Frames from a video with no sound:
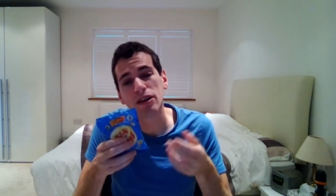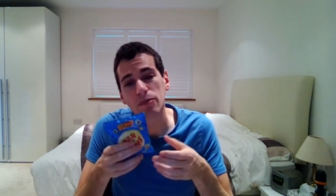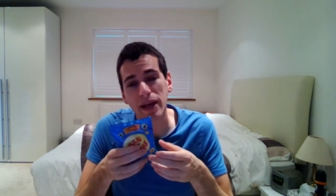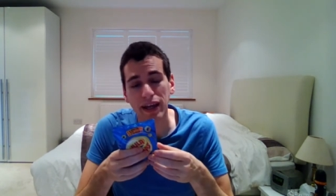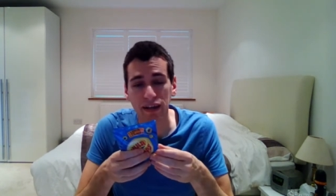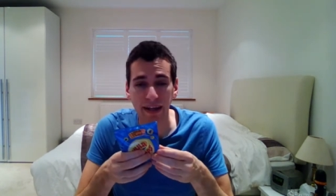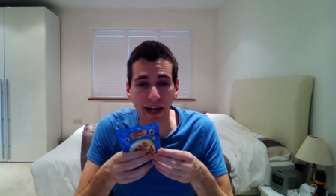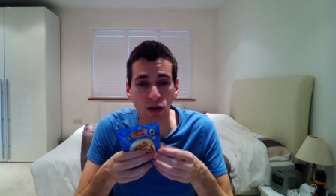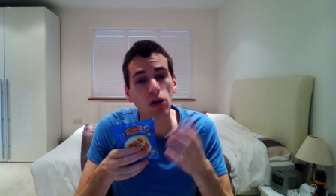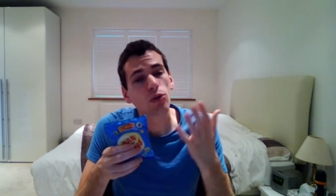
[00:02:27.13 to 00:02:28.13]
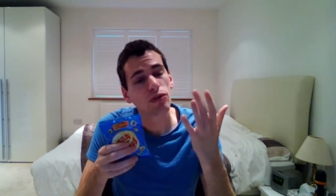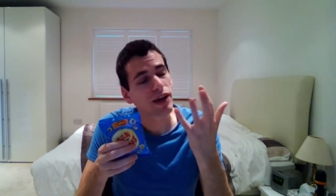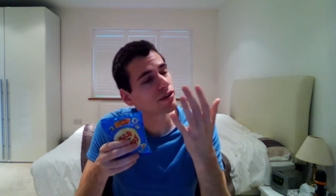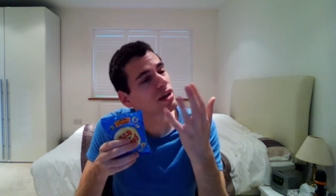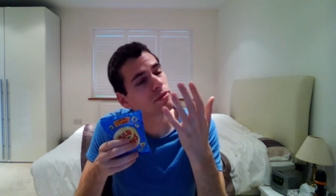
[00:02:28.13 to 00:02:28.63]
packet now without
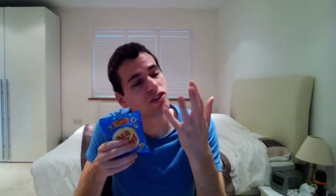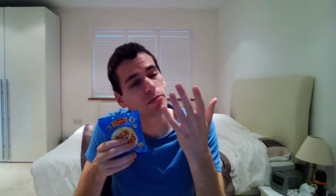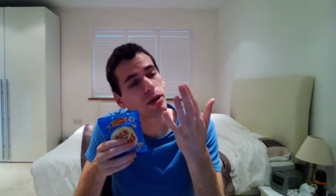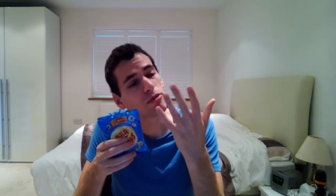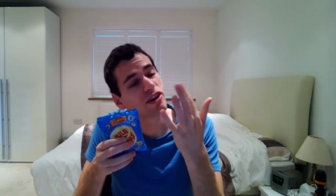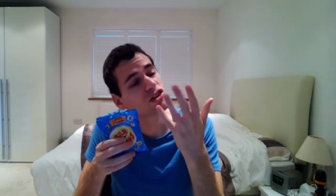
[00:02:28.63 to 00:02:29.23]
damaging my precious